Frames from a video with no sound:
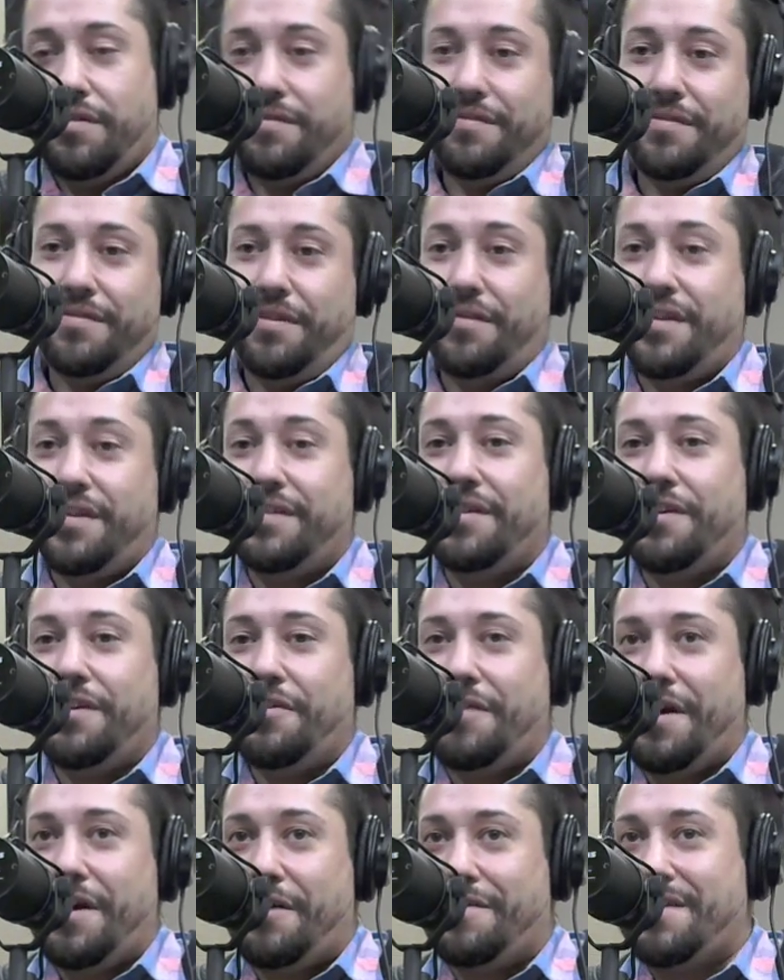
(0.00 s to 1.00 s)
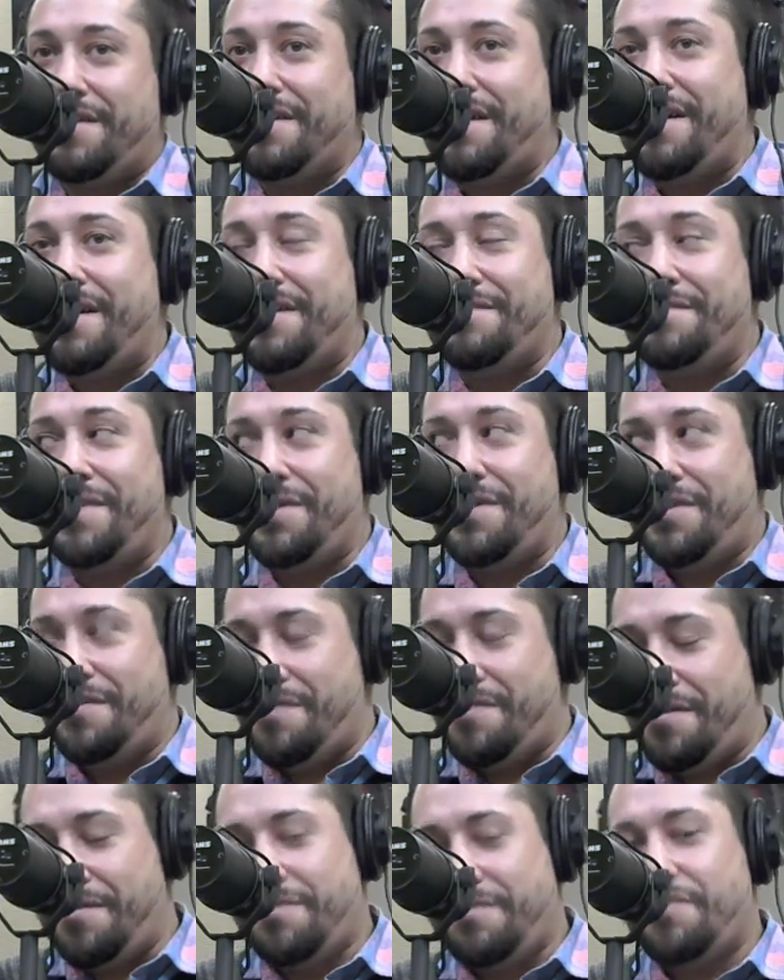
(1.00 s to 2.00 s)
You had to go outside and pick your
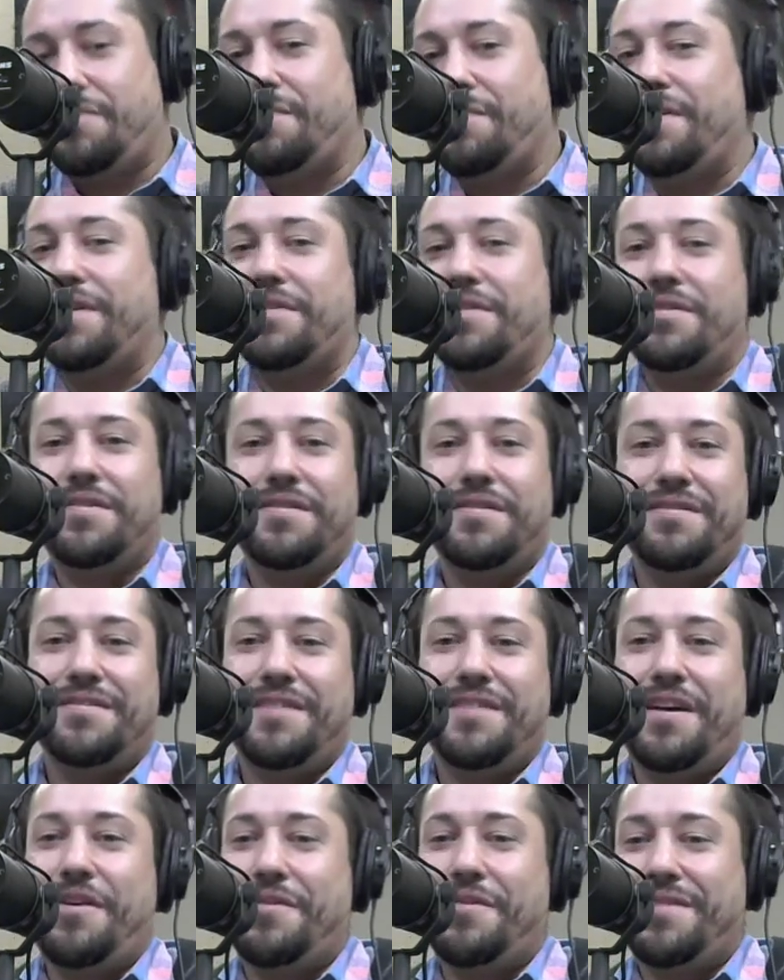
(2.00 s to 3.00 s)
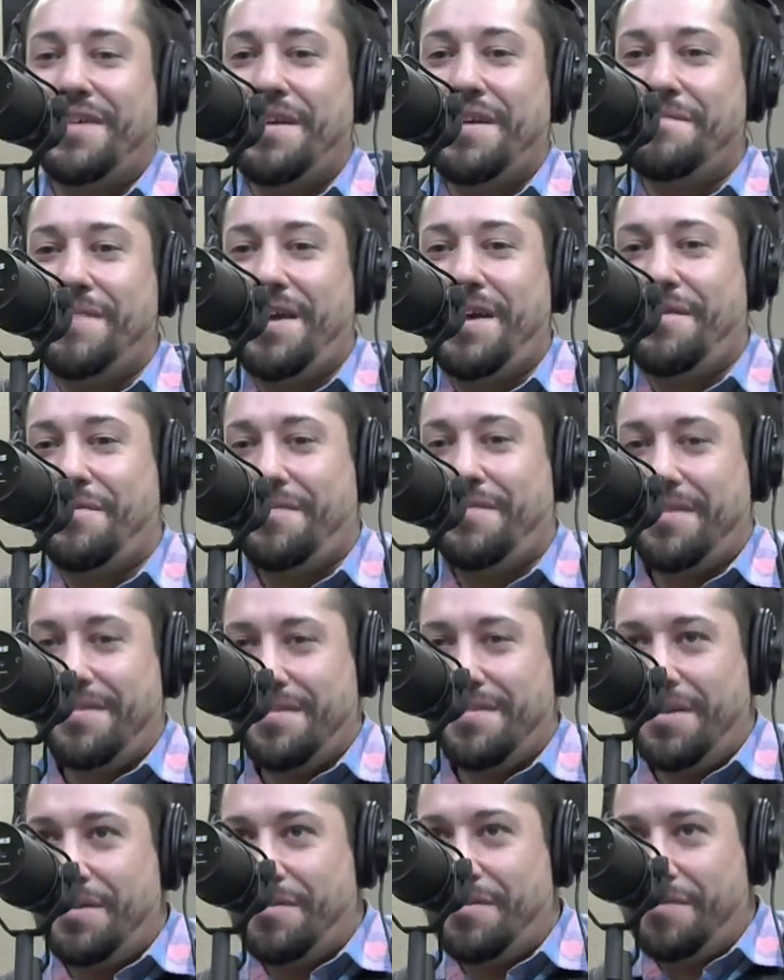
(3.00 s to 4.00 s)
own switch, and I always came back with this
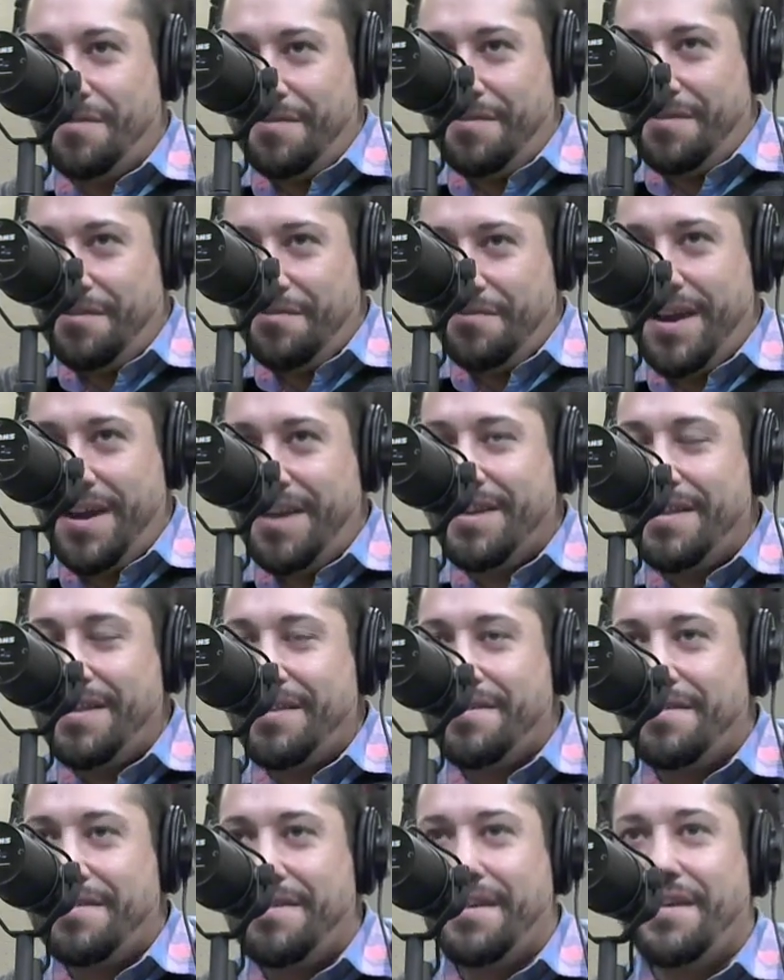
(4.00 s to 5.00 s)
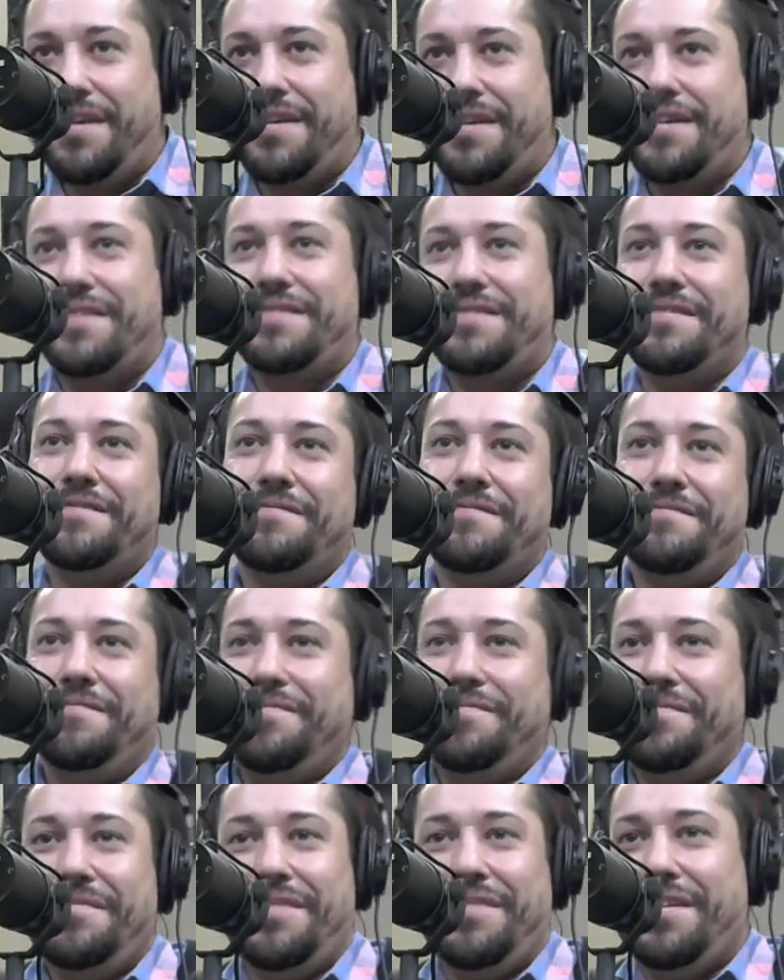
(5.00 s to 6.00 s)
little raggedy stick and
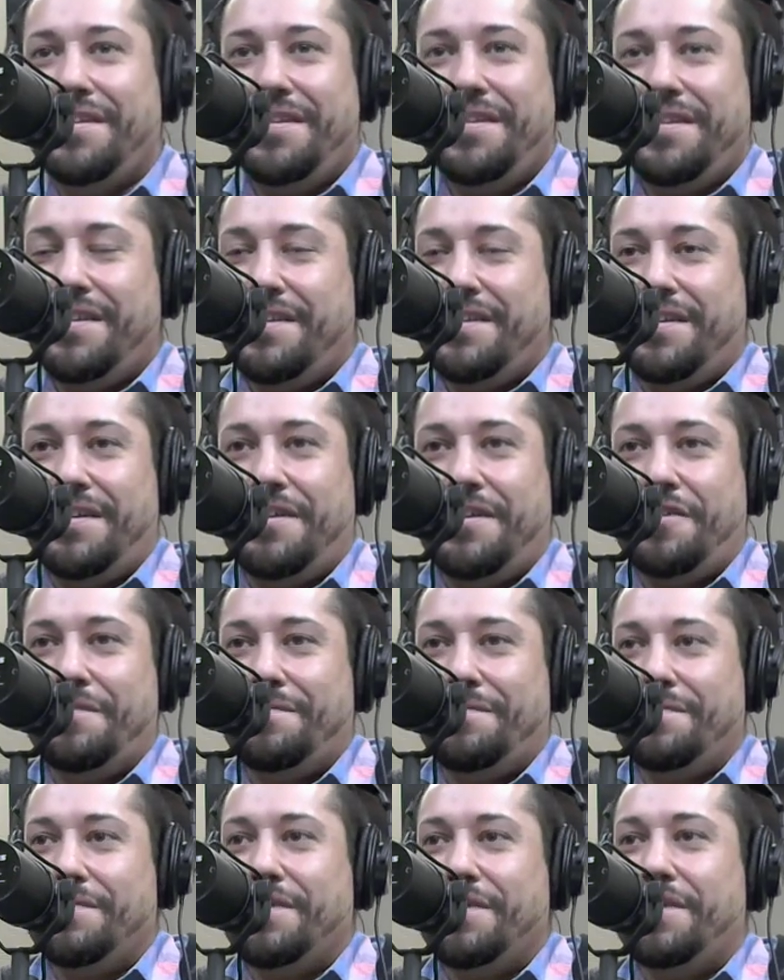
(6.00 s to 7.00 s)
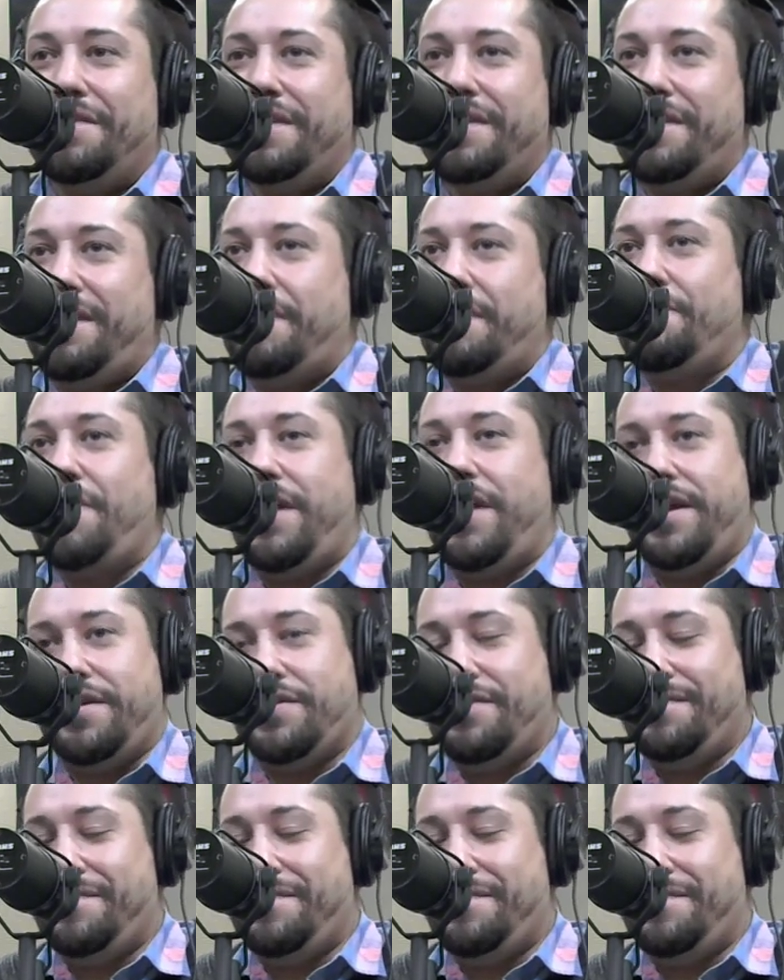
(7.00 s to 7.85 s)
I'd say, nope, go get that branch.